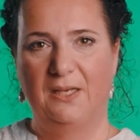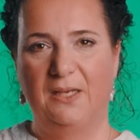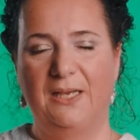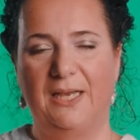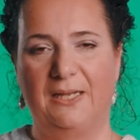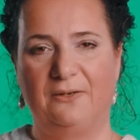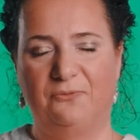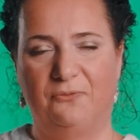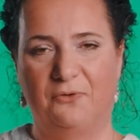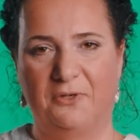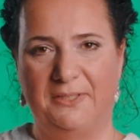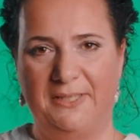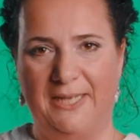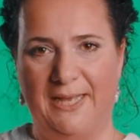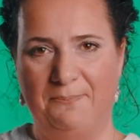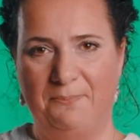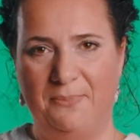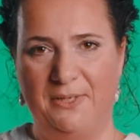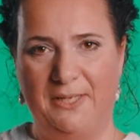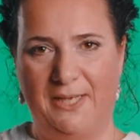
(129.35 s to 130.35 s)
And for the
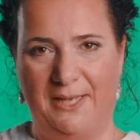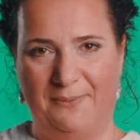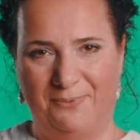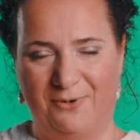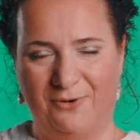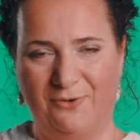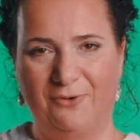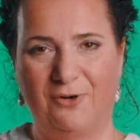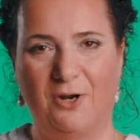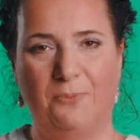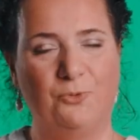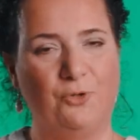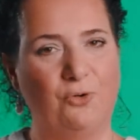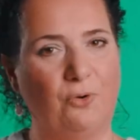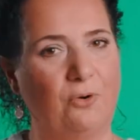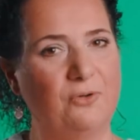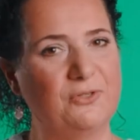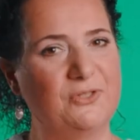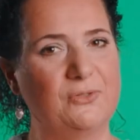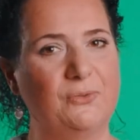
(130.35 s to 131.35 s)
MBA program, you
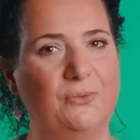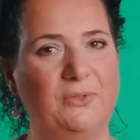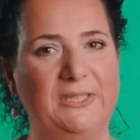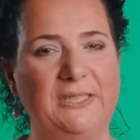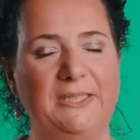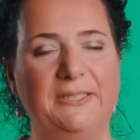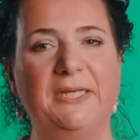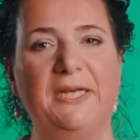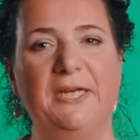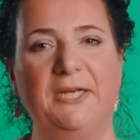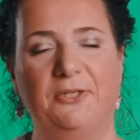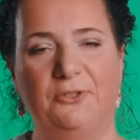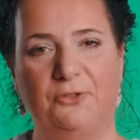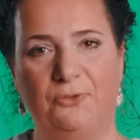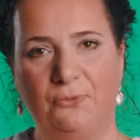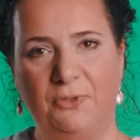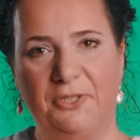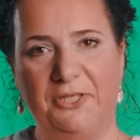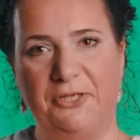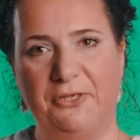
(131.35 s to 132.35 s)
also need
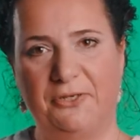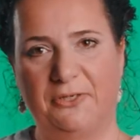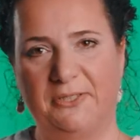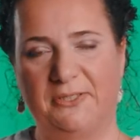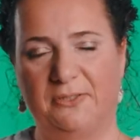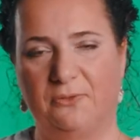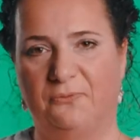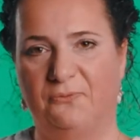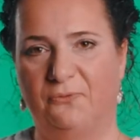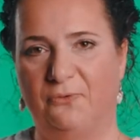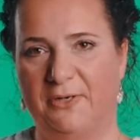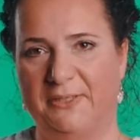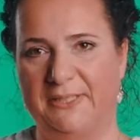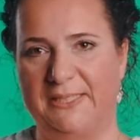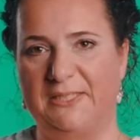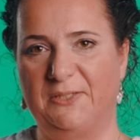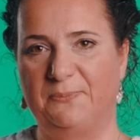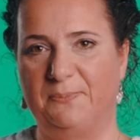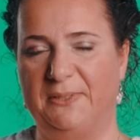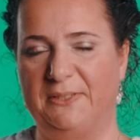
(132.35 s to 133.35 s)
two years of work
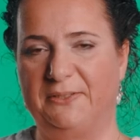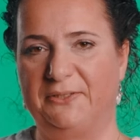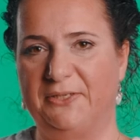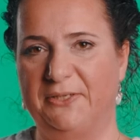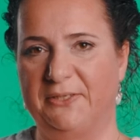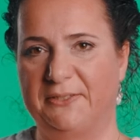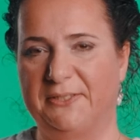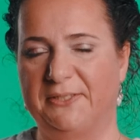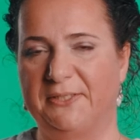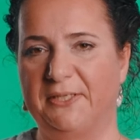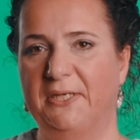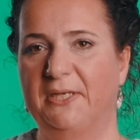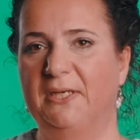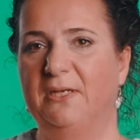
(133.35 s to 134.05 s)
experience